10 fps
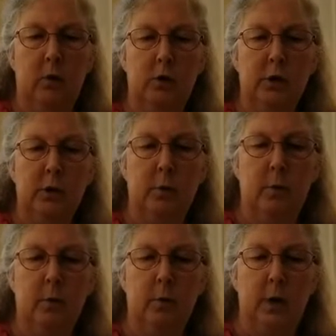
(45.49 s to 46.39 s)
just
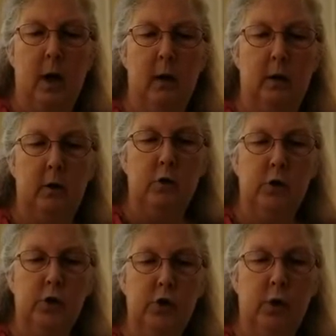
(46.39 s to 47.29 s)
dial it, you
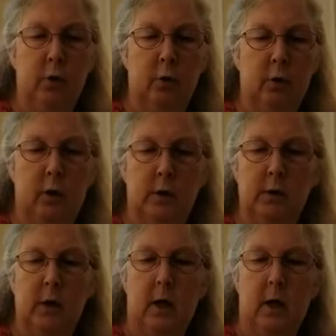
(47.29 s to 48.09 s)
just turn it,